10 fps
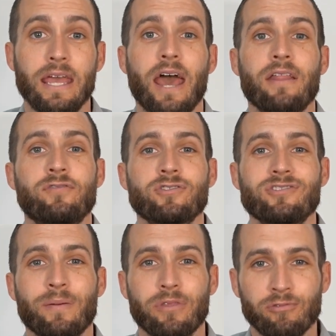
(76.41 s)
And then for
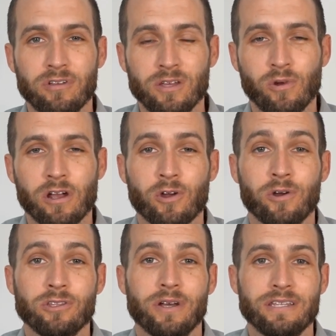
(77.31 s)
step three, we are
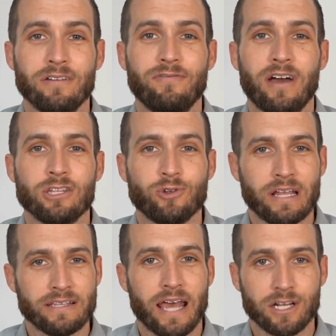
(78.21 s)
going to identify the
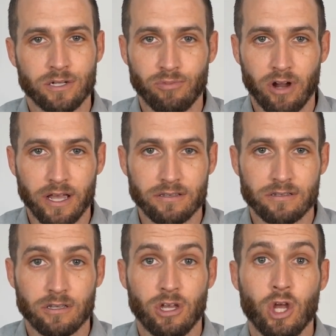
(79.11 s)
transaction
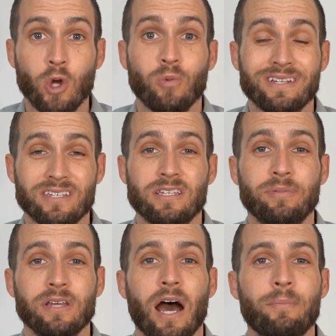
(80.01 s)
price, which is
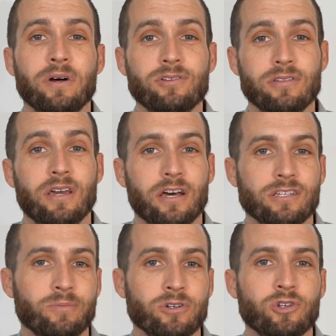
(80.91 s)
simply how much the
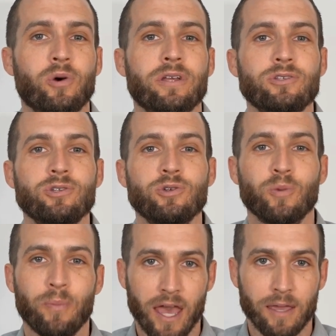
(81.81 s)
customer is going to
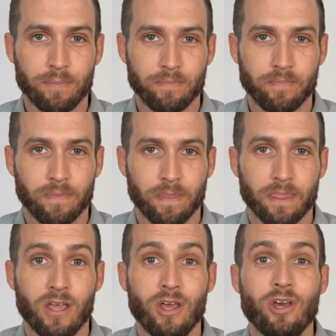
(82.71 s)
pay.
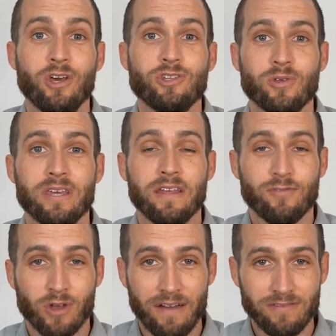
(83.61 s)
So then if
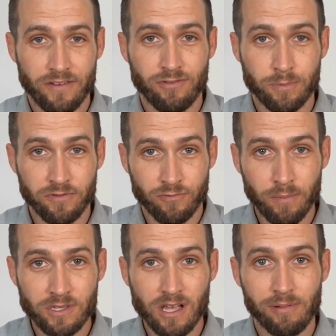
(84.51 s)
you have different
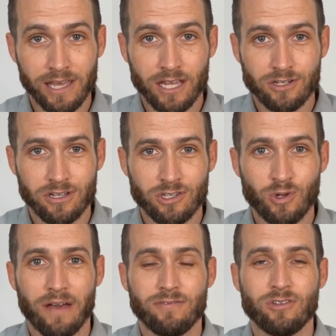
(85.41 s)
performance obligations,
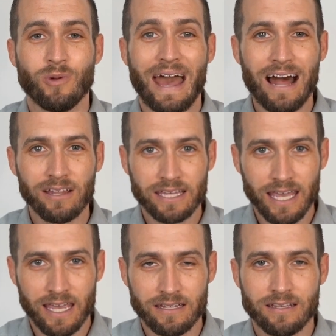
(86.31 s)
you have to
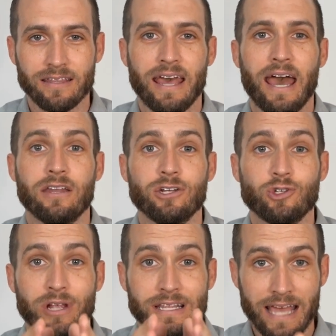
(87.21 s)
allocate that
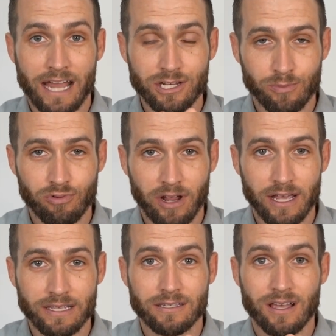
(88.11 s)
transaction
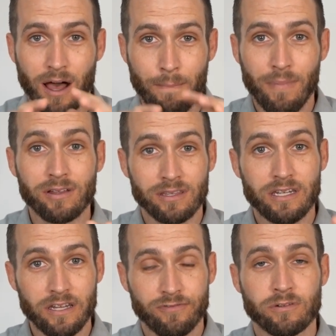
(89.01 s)
price among the
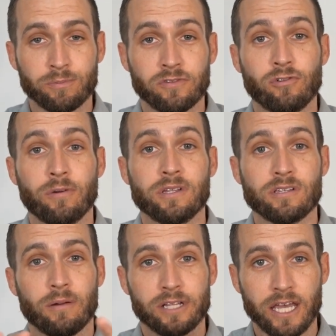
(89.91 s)
different
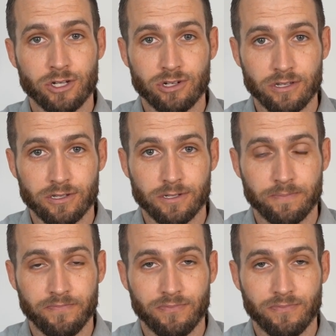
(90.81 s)
performance obligations.